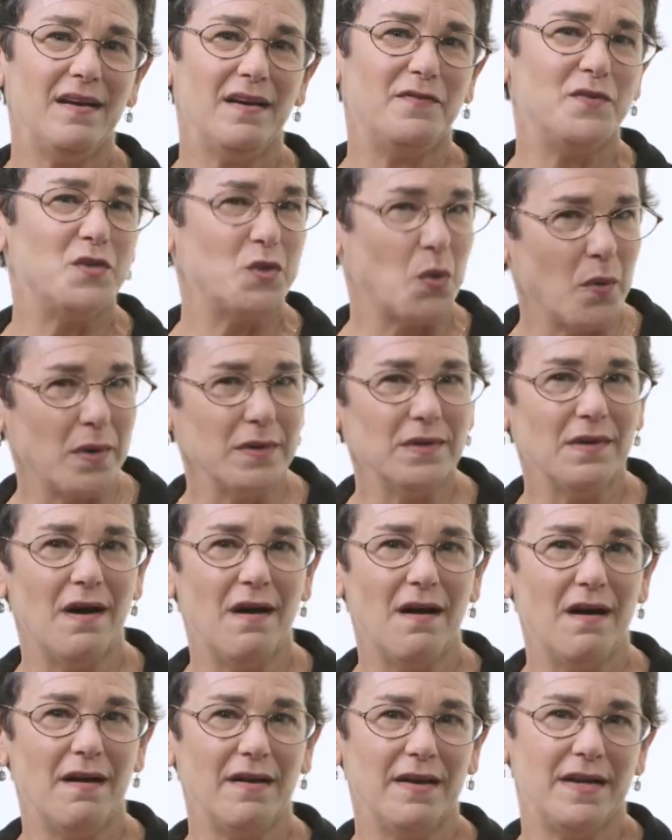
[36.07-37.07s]
of tort
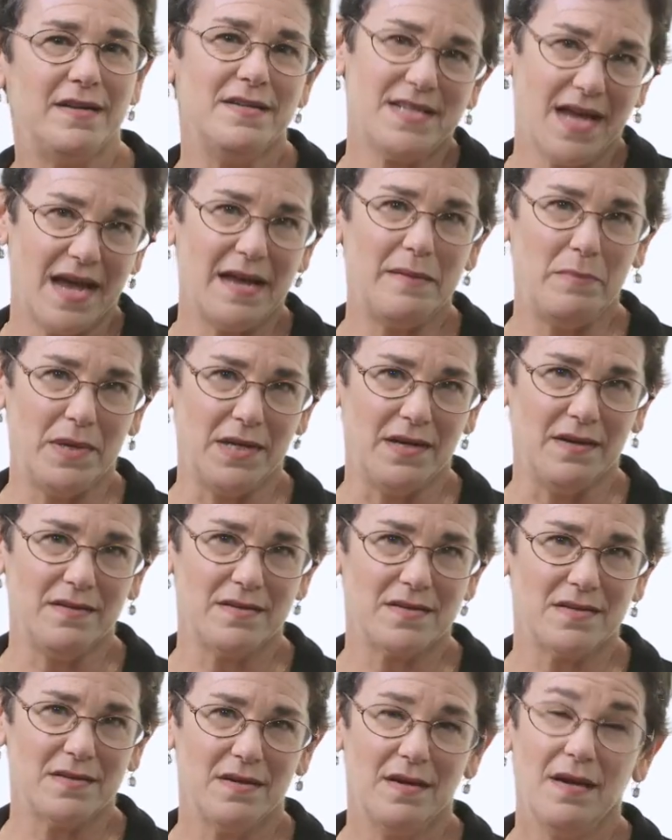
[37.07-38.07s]
law in 10
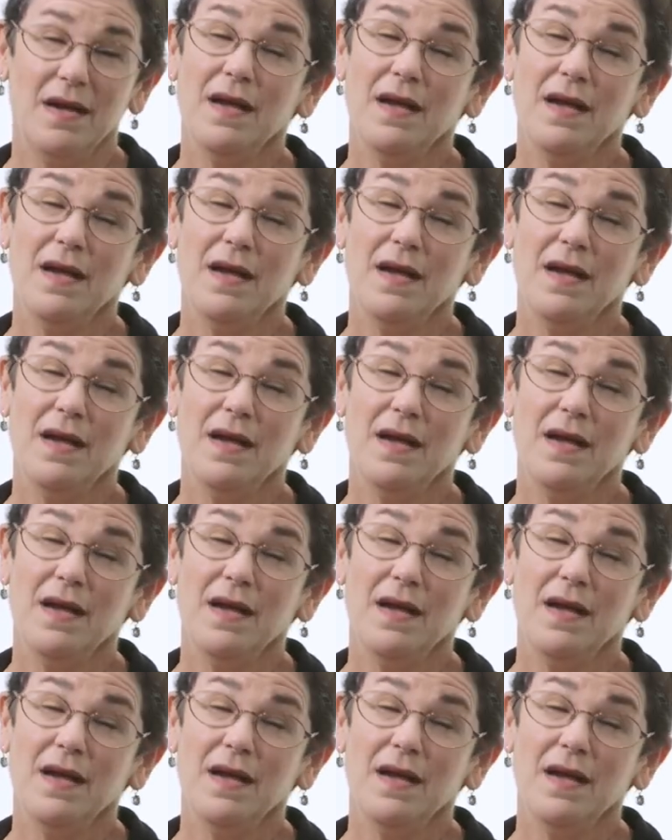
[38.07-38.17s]
minutes.